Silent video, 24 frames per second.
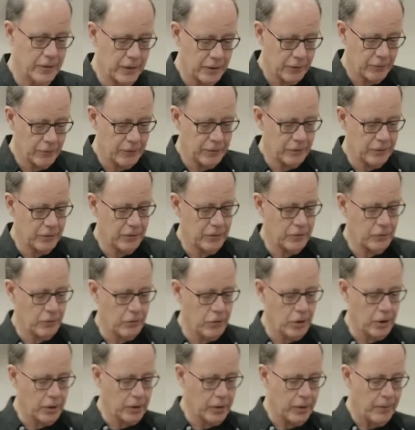things." He says,
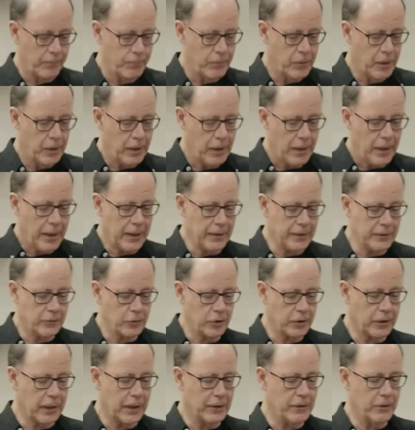"Look." And he
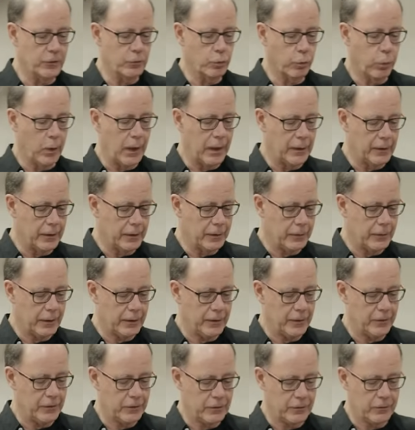took out his wallet, and
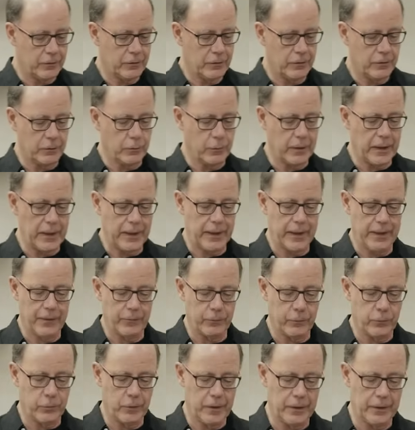he says, "Look what I have
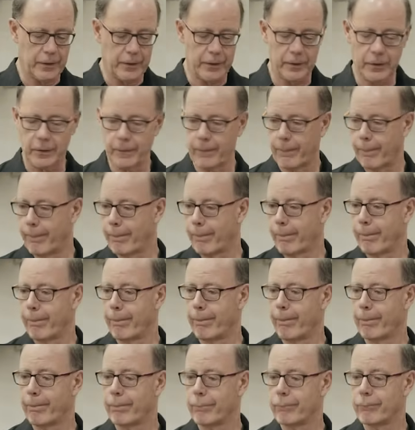right here."
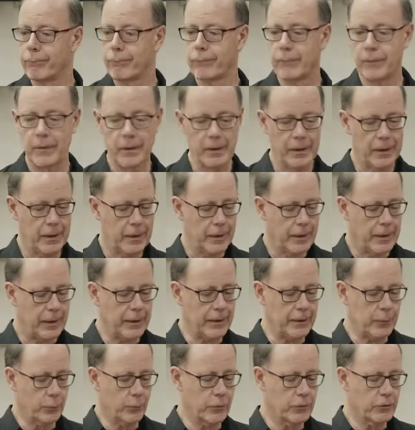
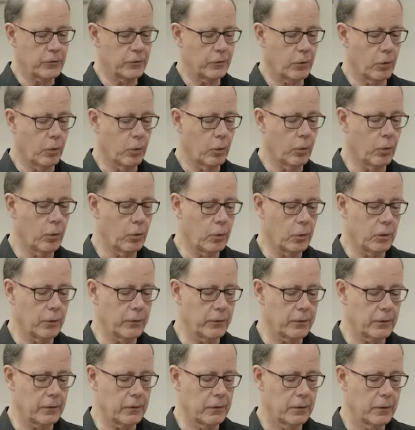And it was an
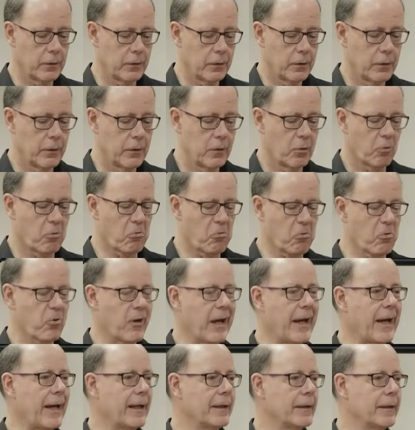old,
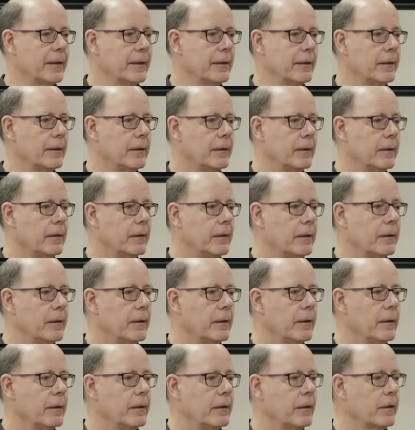ratty
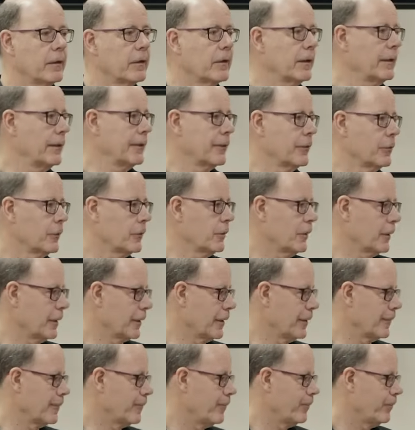theater
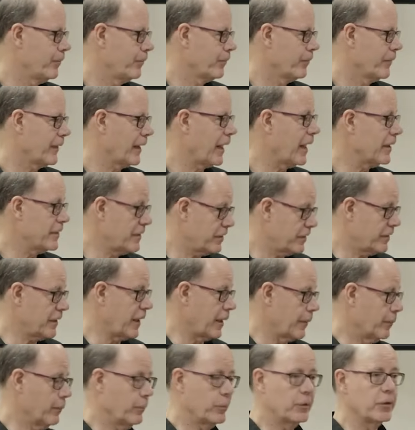ticket, a
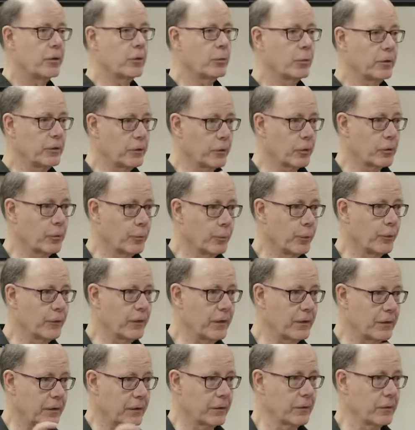stub. You know, when you go to a movie
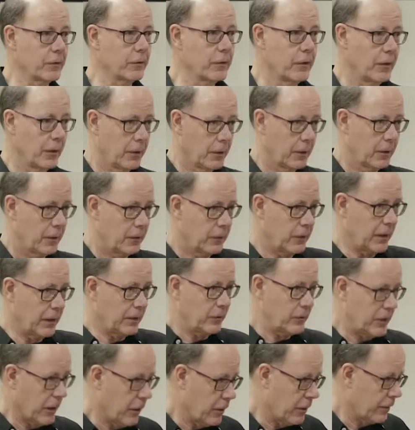theater, they
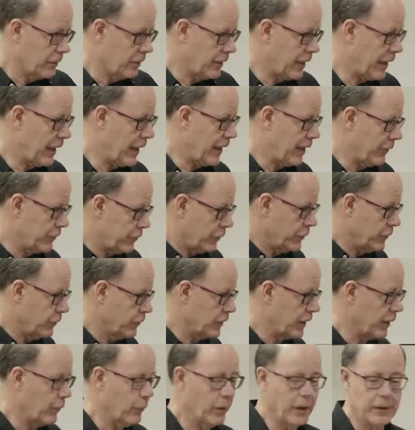tear it in half, and you
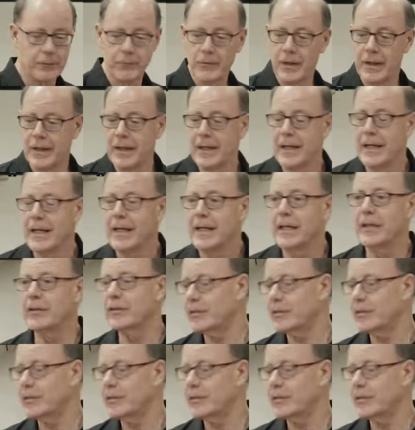get one. He